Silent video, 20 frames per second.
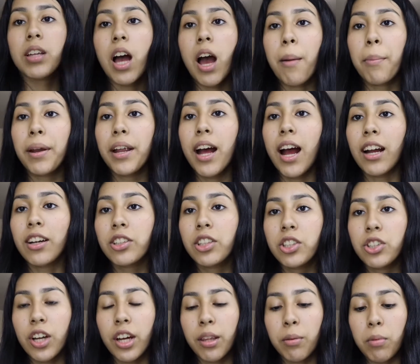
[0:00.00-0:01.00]
I'm gonna actually
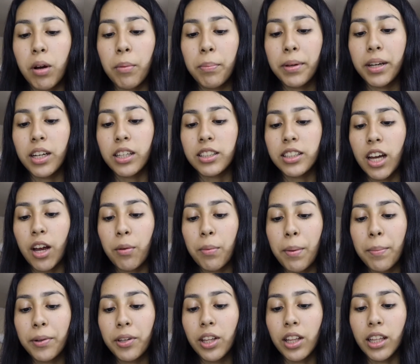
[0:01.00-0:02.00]
try them on because I
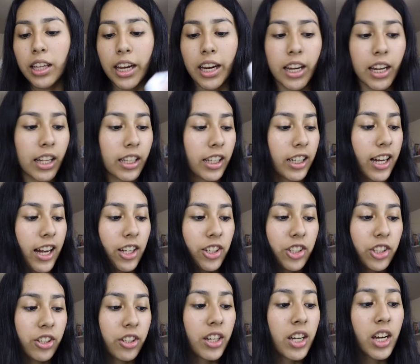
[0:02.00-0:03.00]
remember the lady at the
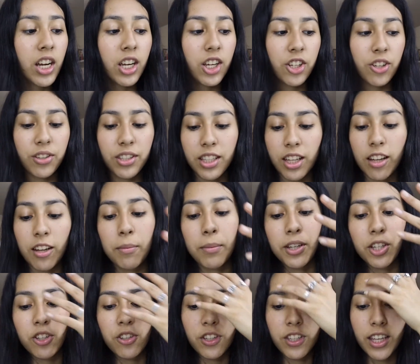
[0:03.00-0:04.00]
cashier, she was telling me,
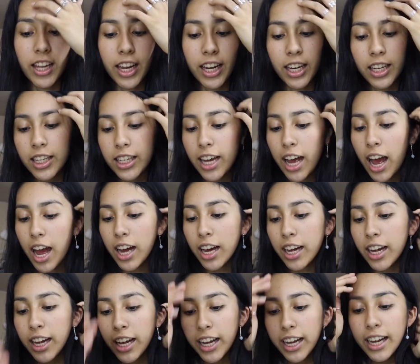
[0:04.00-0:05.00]
she was like, yeah,